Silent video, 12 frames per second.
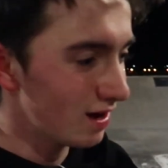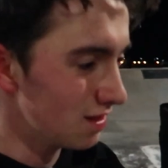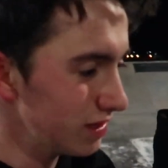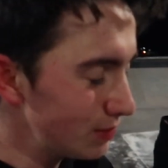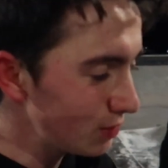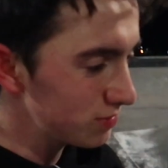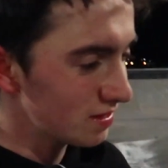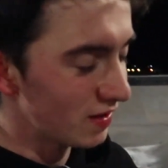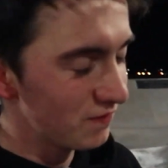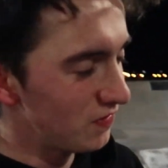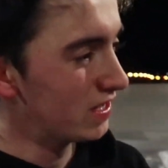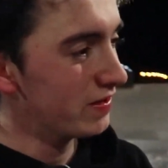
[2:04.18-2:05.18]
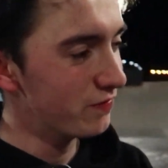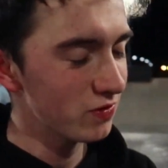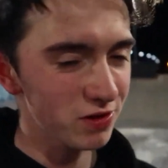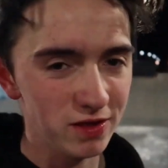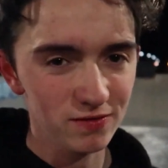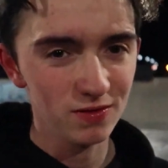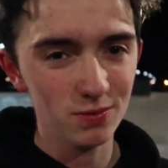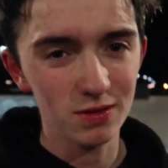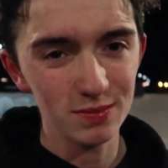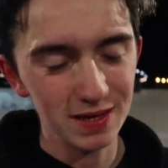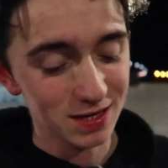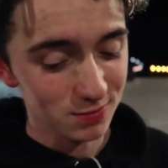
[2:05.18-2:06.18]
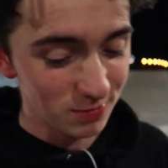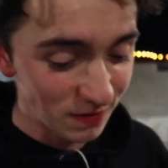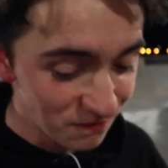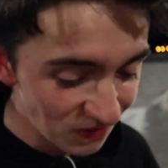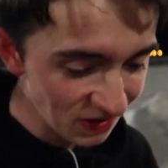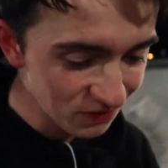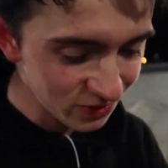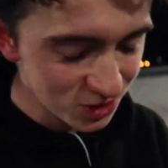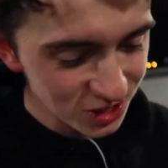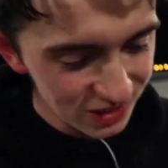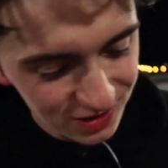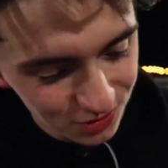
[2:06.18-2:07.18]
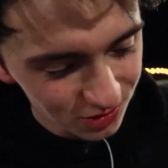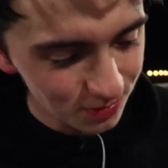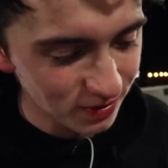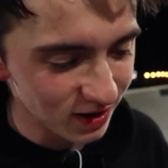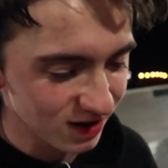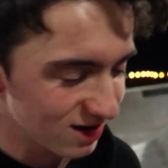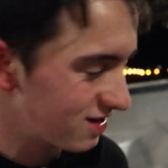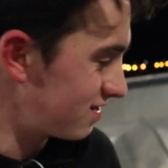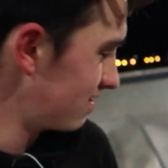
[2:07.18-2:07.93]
At the moment, that fakey frontside flip on the bank is my favourite trick to do at the park.